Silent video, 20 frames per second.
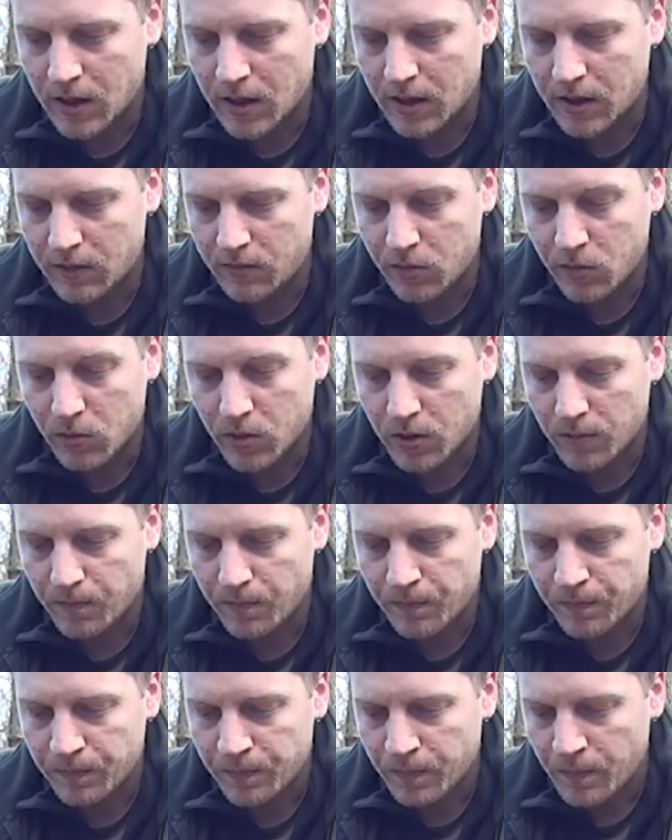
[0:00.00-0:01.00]
if you want
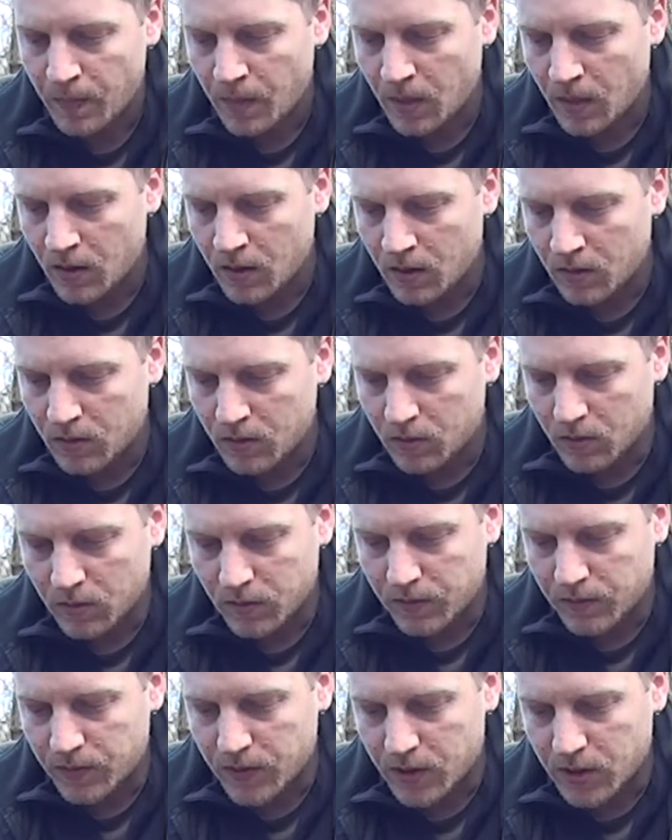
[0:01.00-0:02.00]
to sort
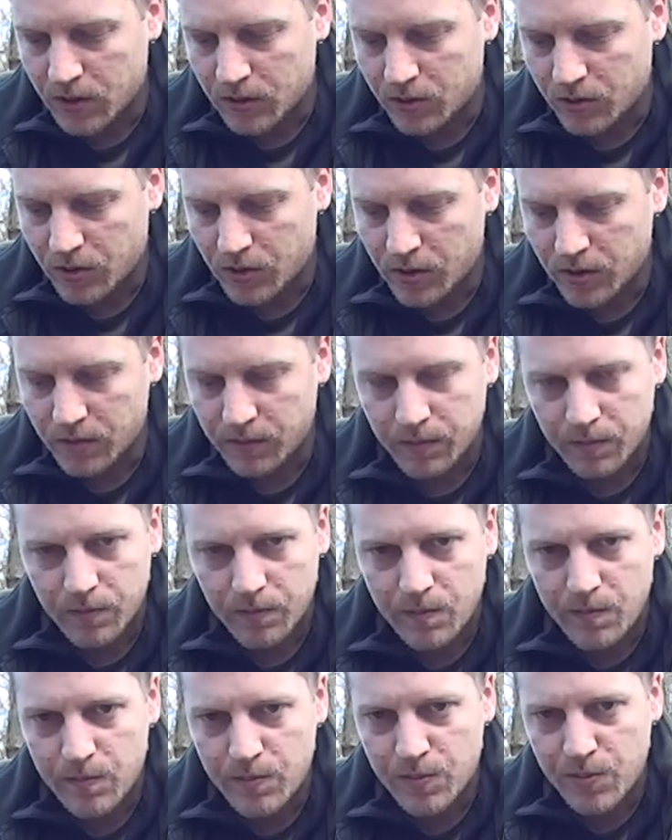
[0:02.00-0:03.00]
of try and
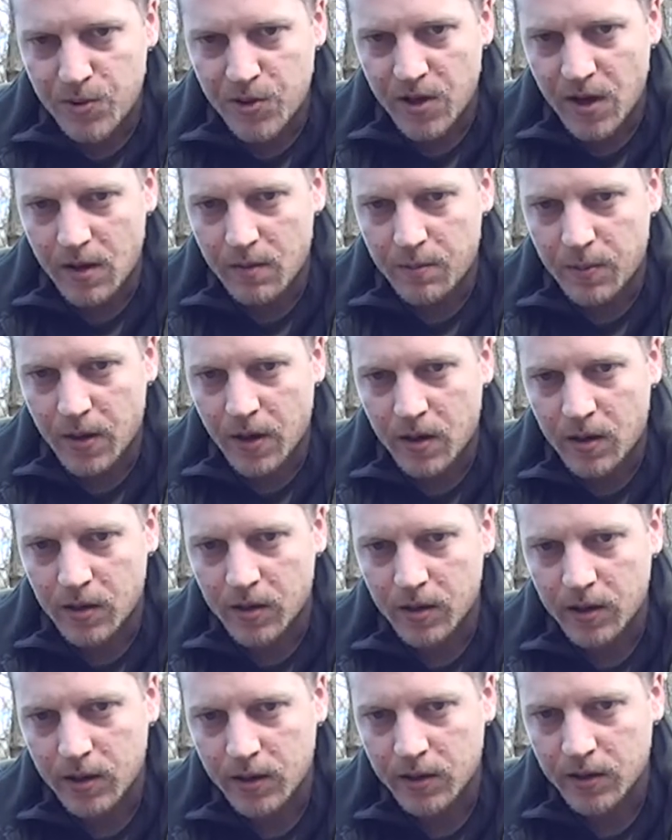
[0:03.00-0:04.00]
set up a
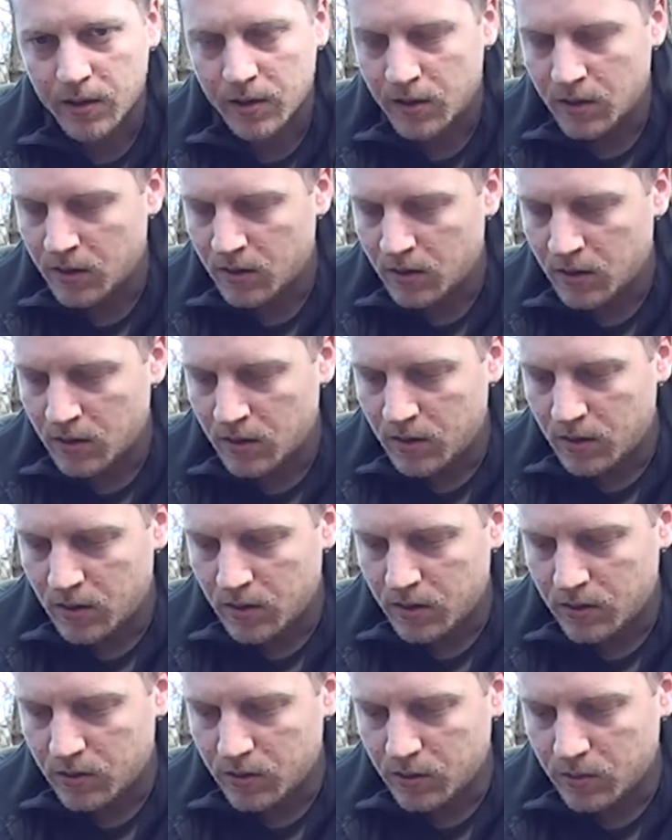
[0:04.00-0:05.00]
hide
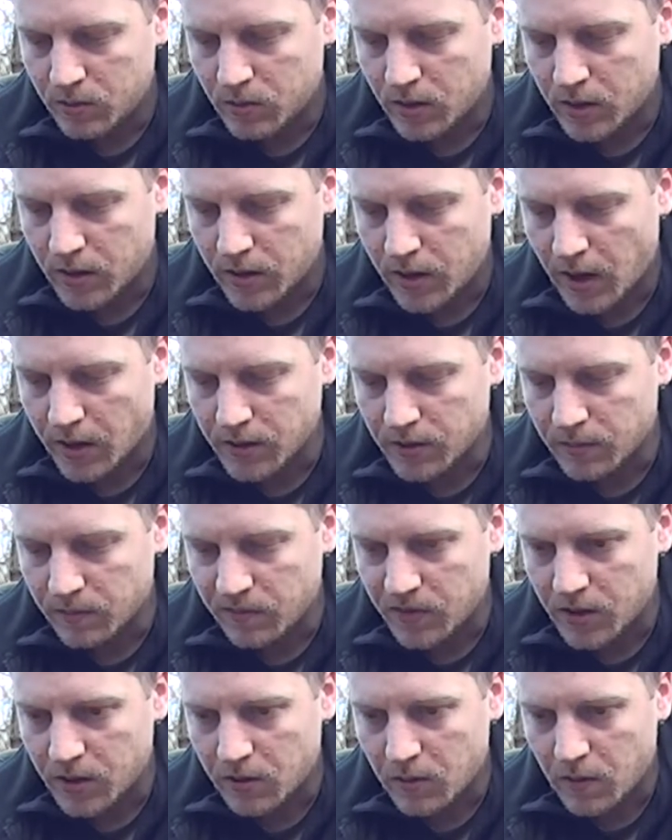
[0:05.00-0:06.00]
to catch some
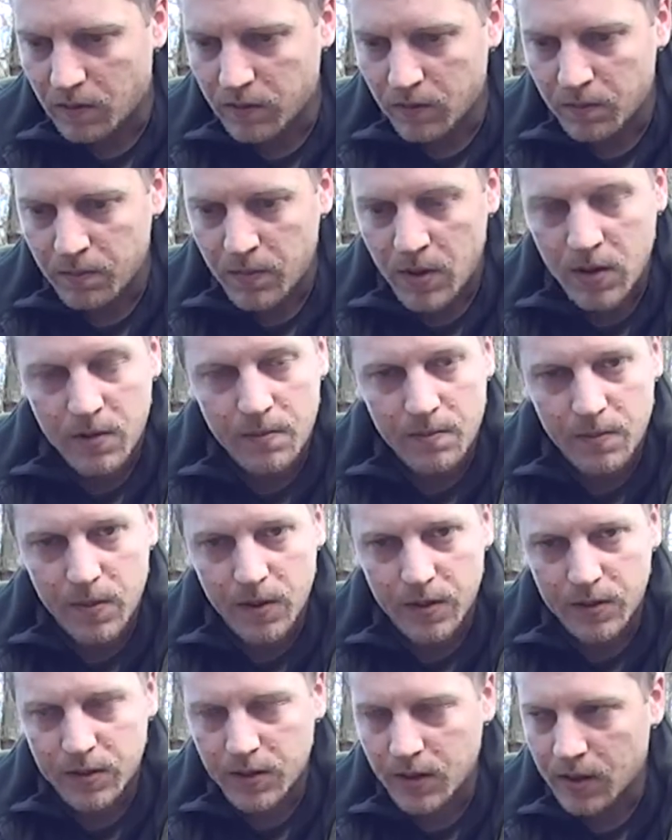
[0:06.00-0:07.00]
video of them.
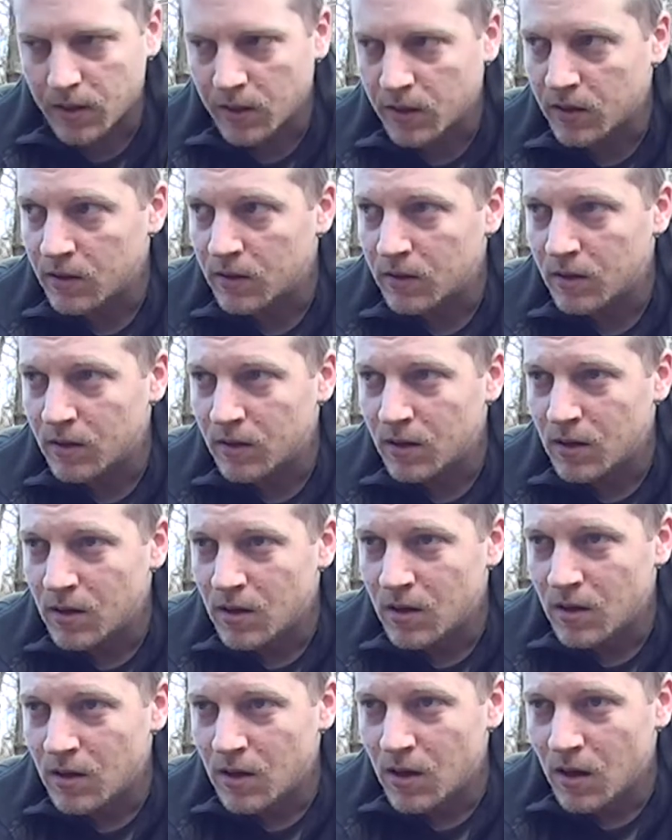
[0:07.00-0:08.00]
But
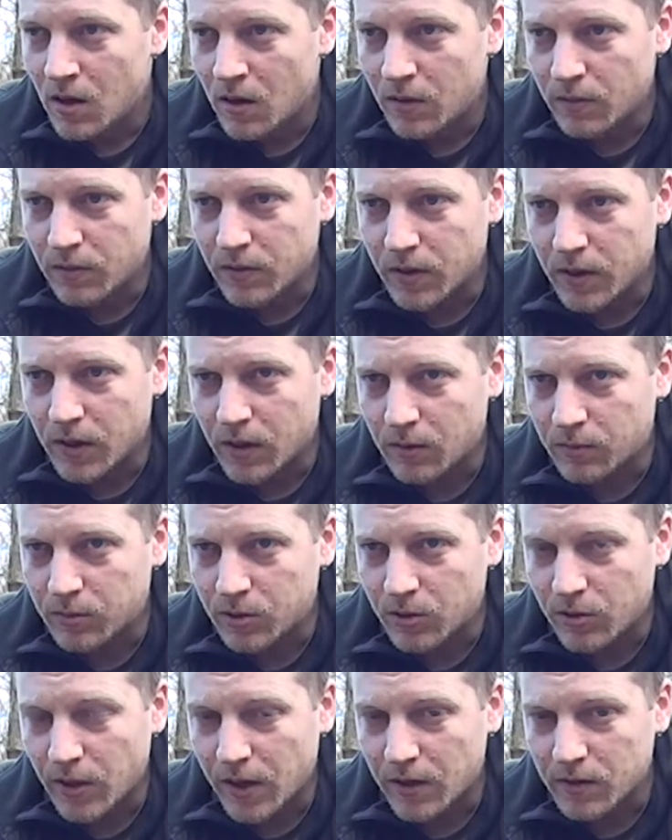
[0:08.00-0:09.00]
hopefully I'll
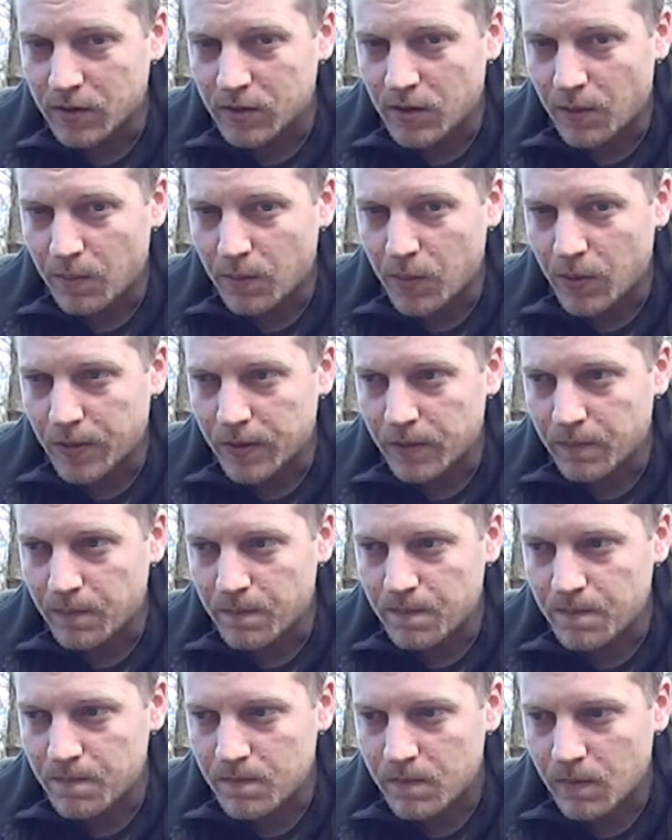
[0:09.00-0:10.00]
do that at some point,
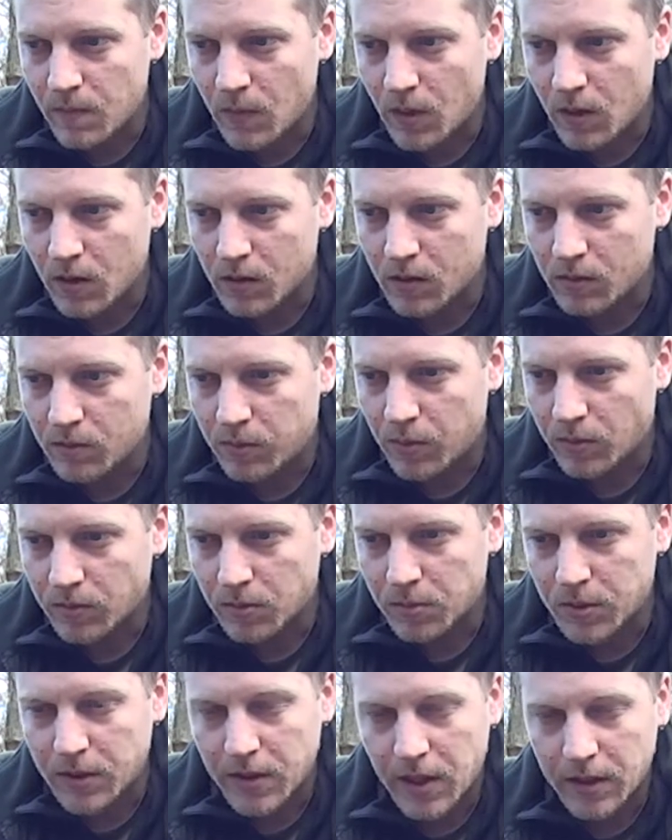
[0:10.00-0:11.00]

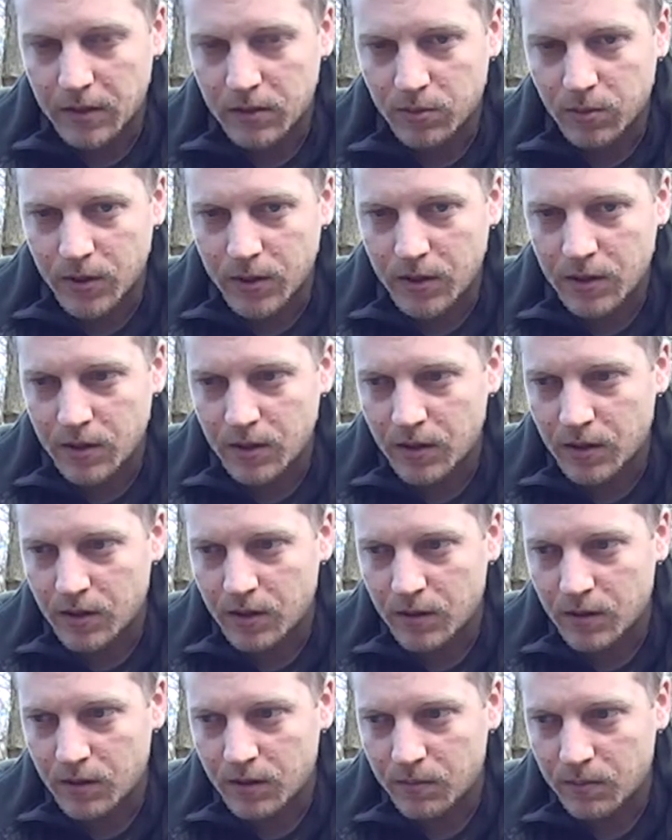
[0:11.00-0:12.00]
probably next week,
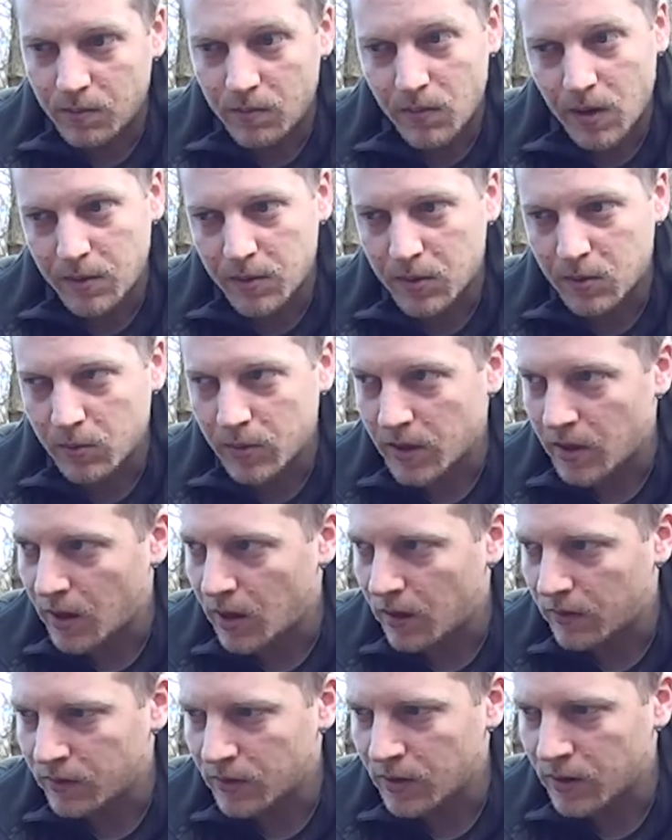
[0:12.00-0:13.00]
maybe the week
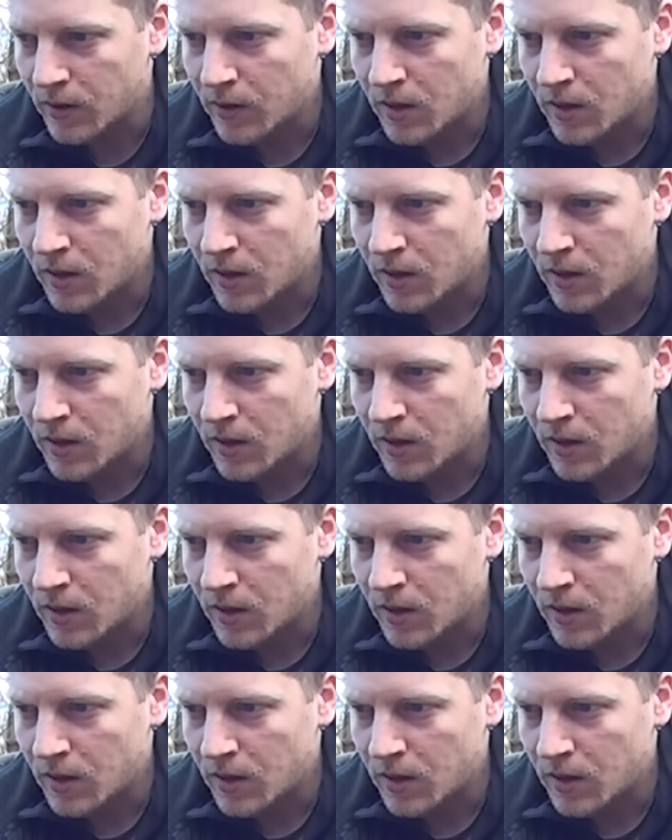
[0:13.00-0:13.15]
after.